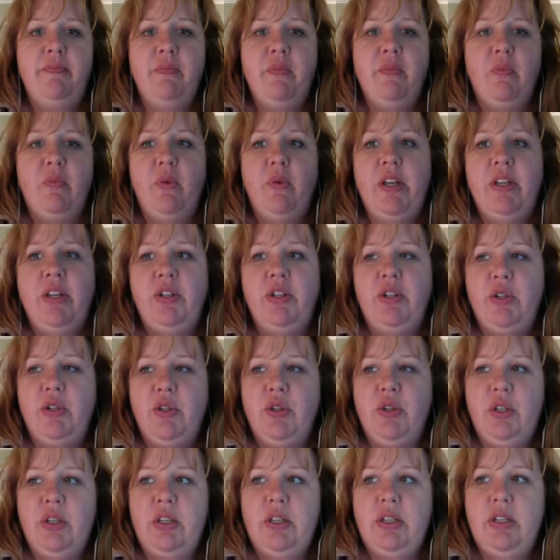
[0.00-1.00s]
Which
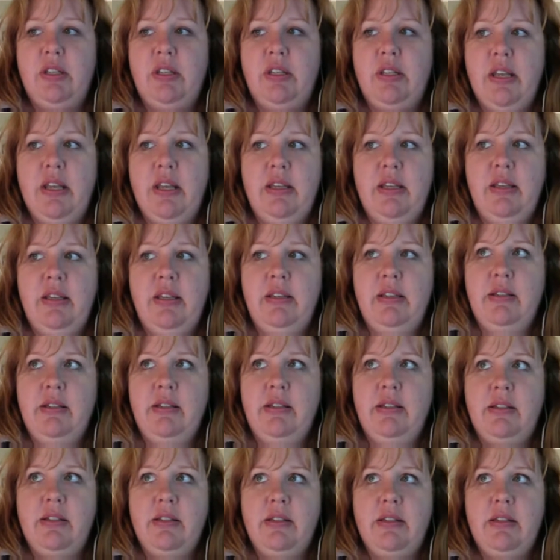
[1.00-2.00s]

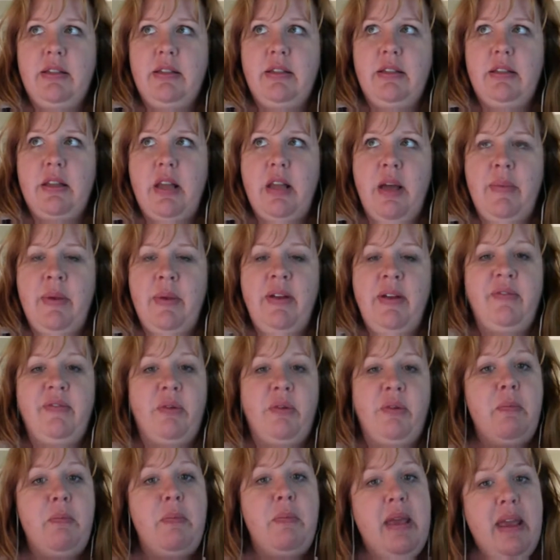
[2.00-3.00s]
is, I mean,
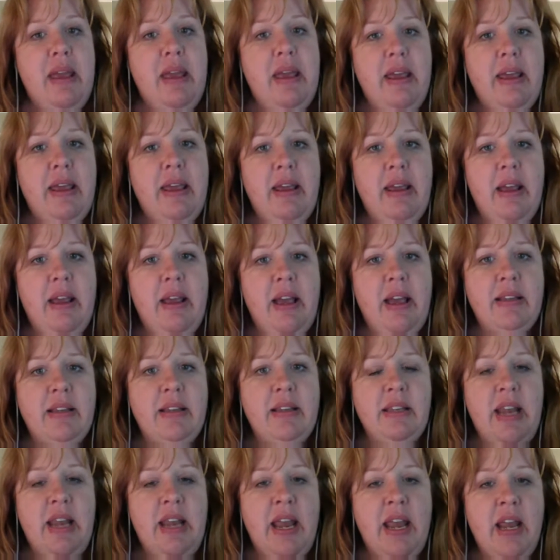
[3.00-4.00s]
for me as
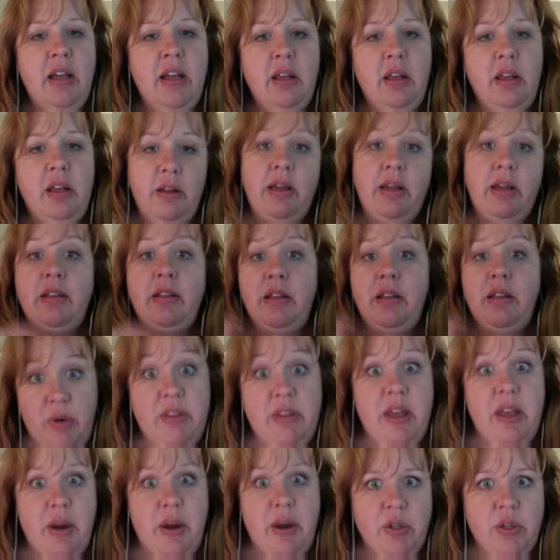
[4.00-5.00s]
what
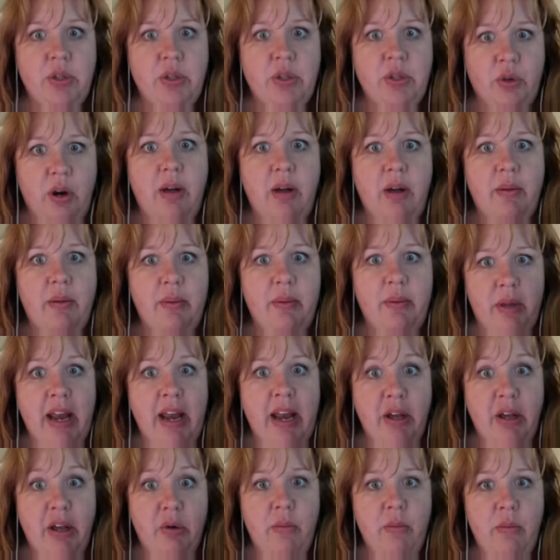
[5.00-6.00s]
they would describe an
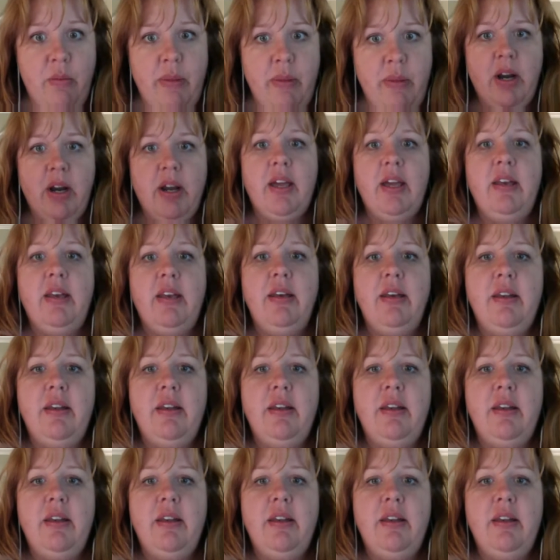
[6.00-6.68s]
Anglo-American,